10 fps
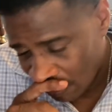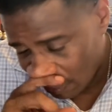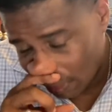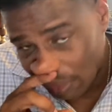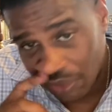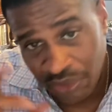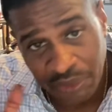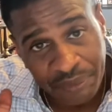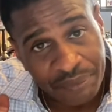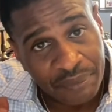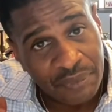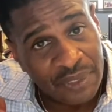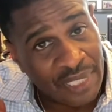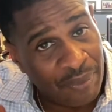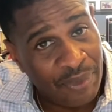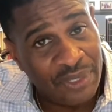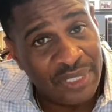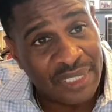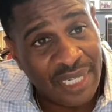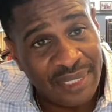So they will
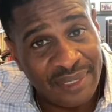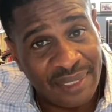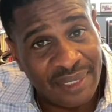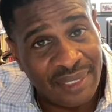discuss it.